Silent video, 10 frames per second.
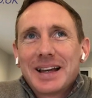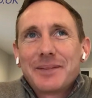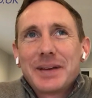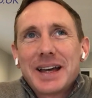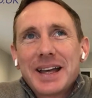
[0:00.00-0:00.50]

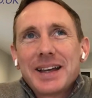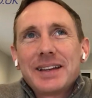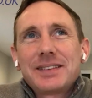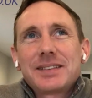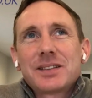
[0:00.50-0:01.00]

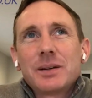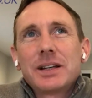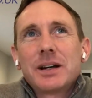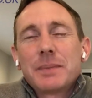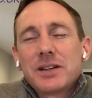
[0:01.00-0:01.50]
I
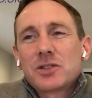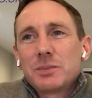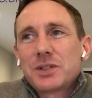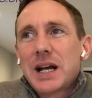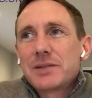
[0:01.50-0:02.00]
mean
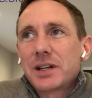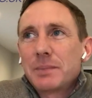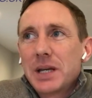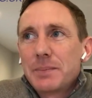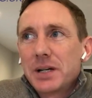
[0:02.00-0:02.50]
sometimes it
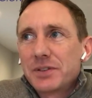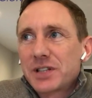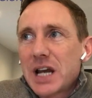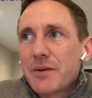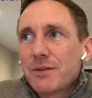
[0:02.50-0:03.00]
can be a bit of a
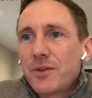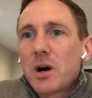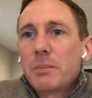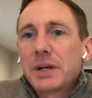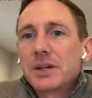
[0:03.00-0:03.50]
scary thought,